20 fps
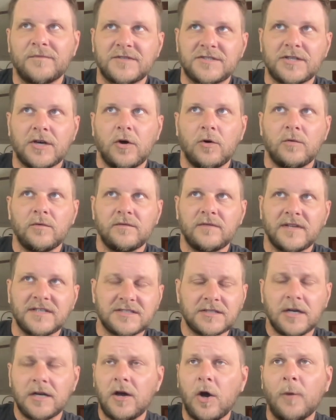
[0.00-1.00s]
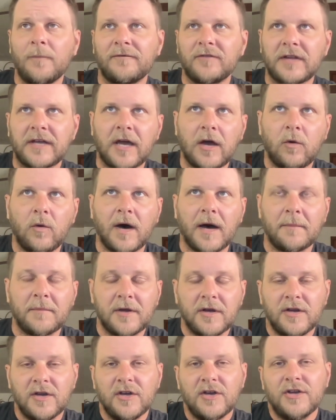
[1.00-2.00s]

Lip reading: So it's going to hopefully go up.